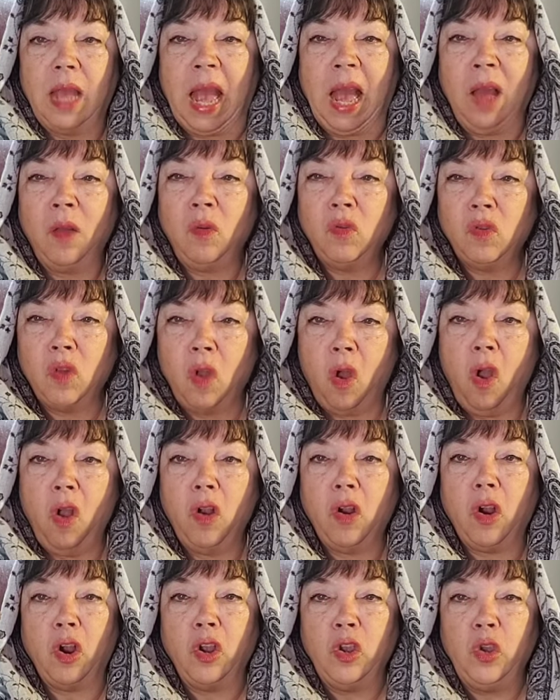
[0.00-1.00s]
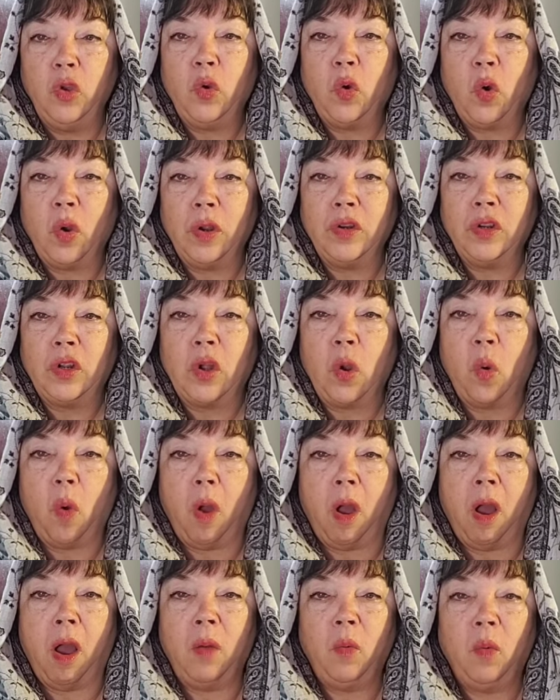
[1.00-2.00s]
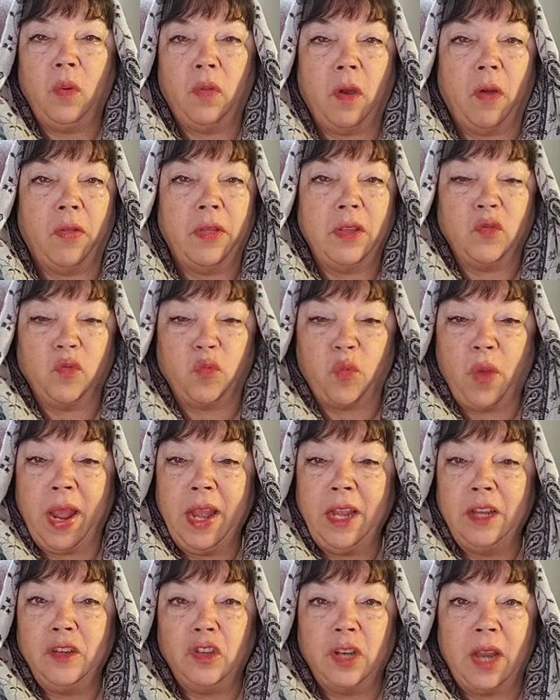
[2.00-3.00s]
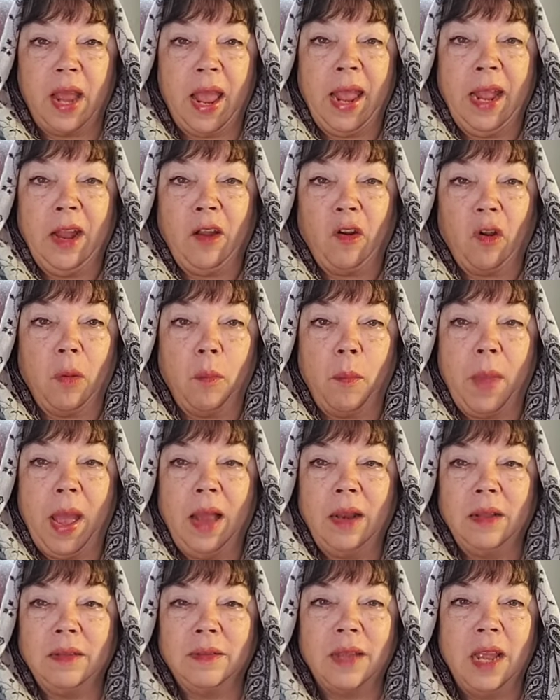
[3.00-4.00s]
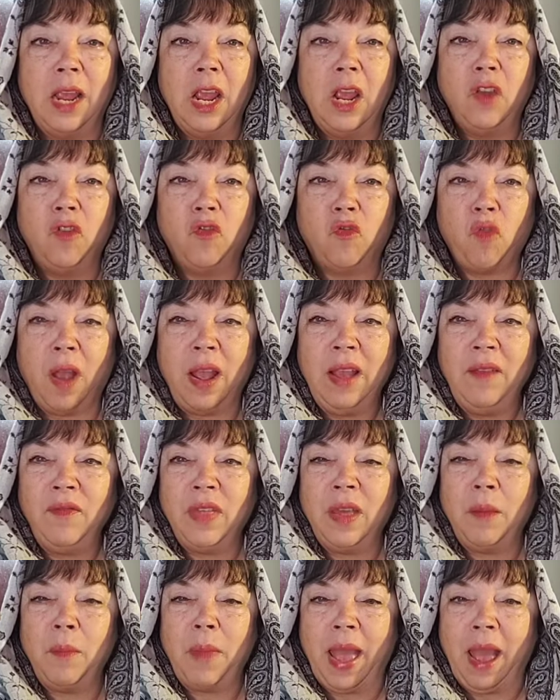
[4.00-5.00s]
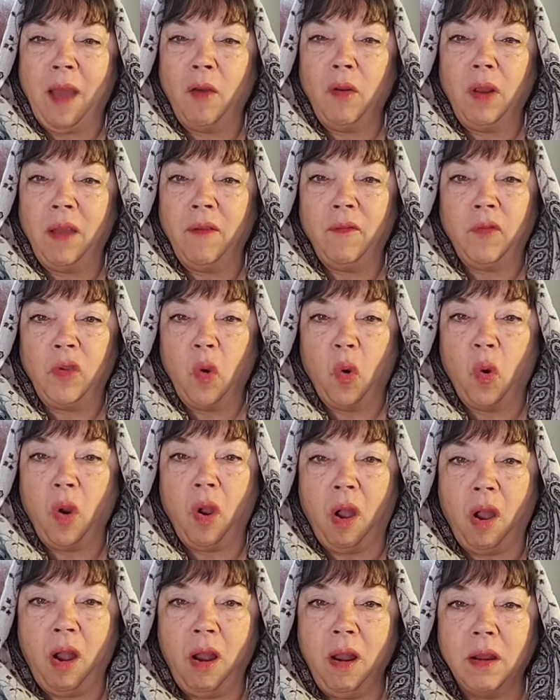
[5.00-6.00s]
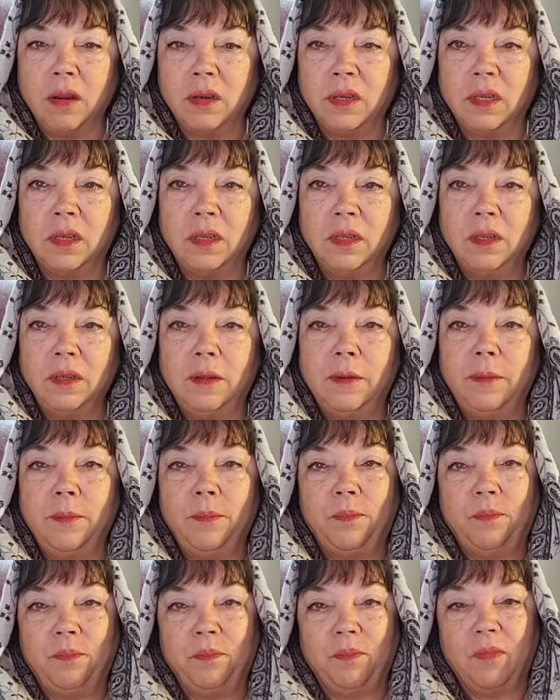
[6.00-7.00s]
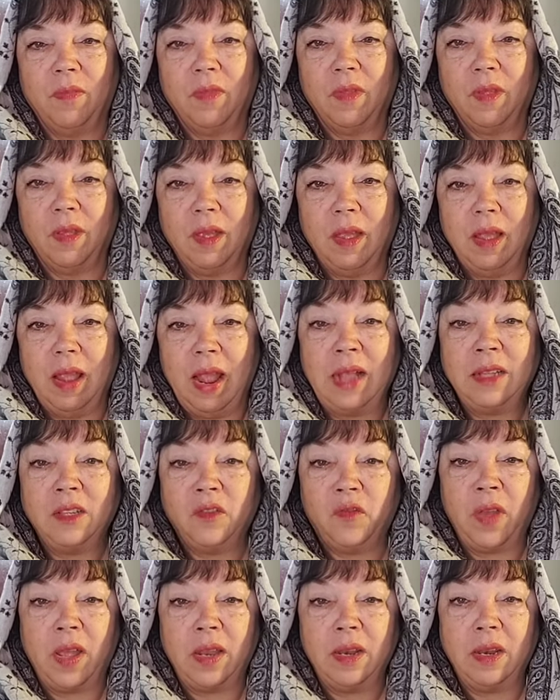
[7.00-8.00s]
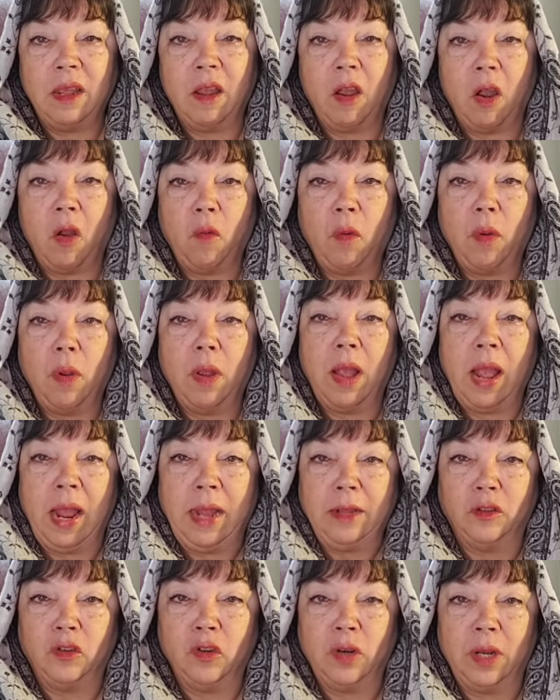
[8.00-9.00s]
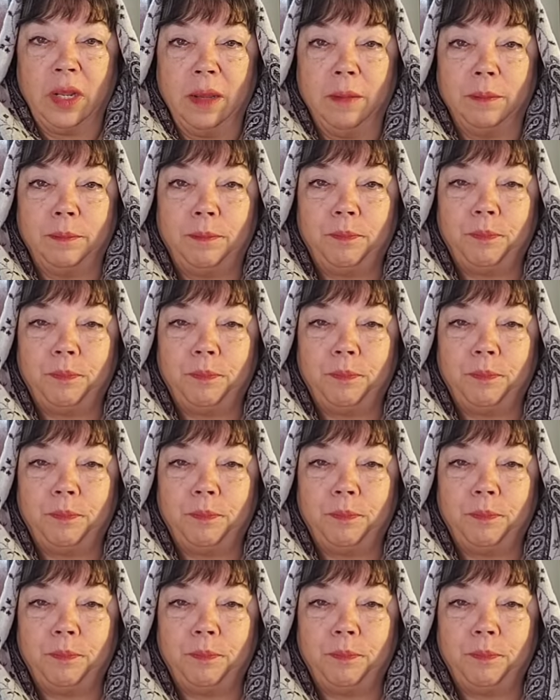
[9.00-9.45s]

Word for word: How long are you going to go on with all this rage and anger and malice? Drive them out of your heart. Esfandiar answered him.